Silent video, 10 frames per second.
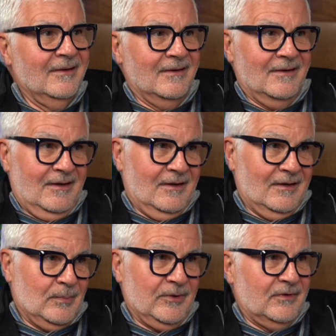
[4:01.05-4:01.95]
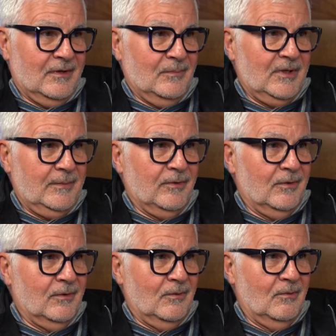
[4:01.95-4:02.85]
100% of
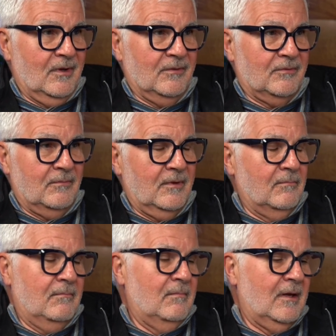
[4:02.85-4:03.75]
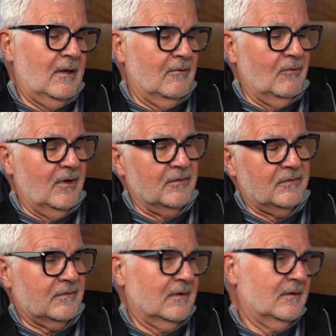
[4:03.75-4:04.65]
people with,
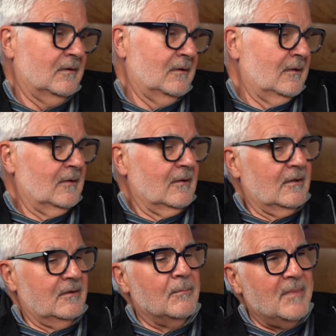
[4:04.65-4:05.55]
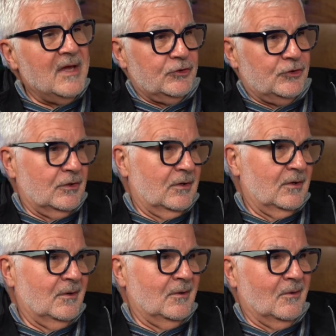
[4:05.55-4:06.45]
with uh, dementia
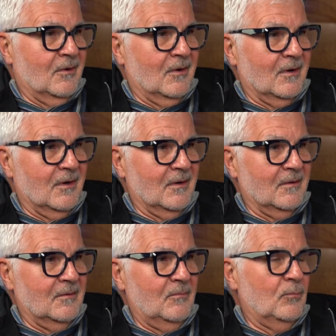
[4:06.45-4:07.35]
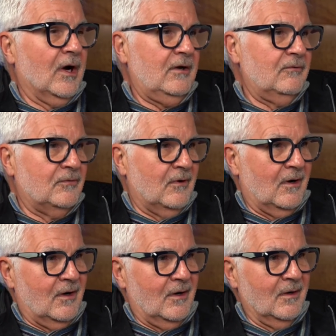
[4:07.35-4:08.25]
or brain
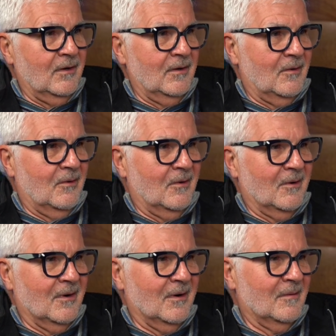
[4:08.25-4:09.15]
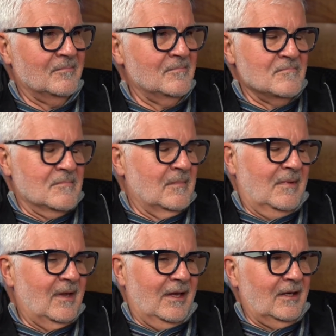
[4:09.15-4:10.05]
fog or
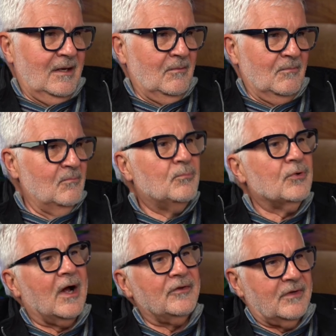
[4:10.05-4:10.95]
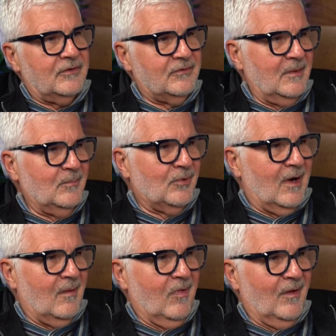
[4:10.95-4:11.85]
any processing
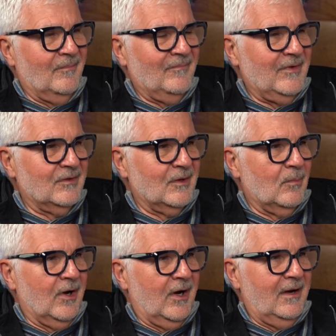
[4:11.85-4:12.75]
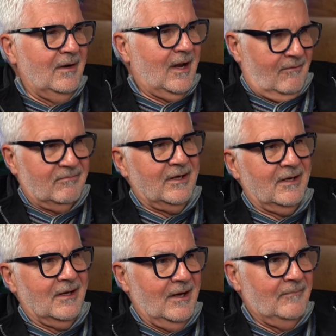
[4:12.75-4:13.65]
problem in their brain have leaky
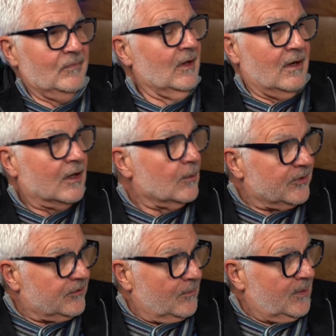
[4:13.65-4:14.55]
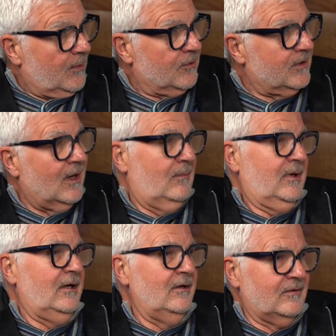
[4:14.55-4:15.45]
gut. Hmm. 100% of people with
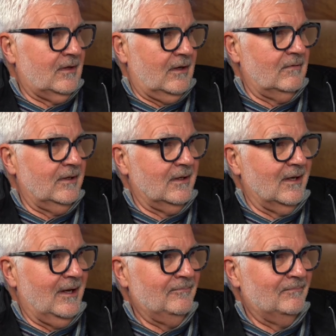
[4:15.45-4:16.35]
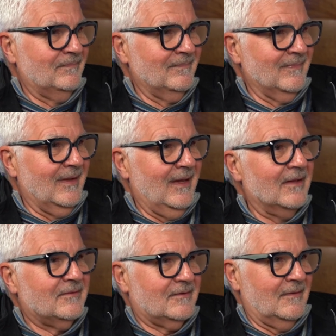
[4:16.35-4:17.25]
diabetes have leaky gut
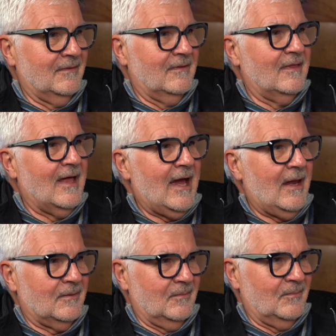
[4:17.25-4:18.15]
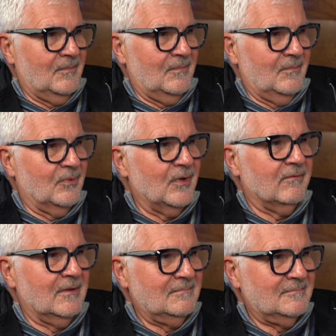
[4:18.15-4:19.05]
it's that
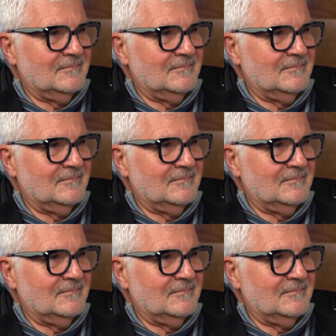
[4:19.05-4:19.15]
prevalent.